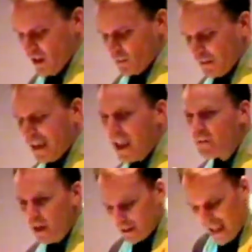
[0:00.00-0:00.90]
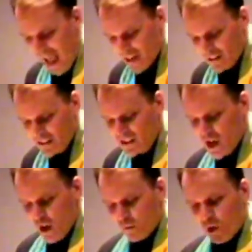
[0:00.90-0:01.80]
became a catalyst
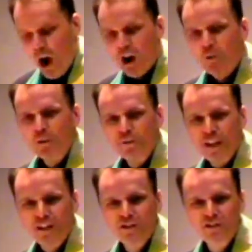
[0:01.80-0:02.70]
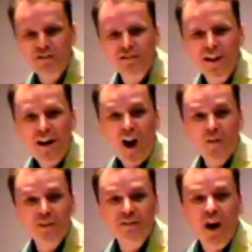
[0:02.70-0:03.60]
for our reflections
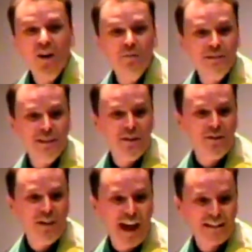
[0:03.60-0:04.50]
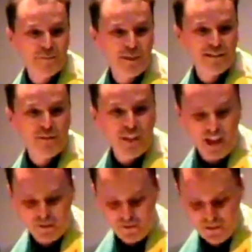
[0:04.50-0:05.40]
on the non-material aspects of life.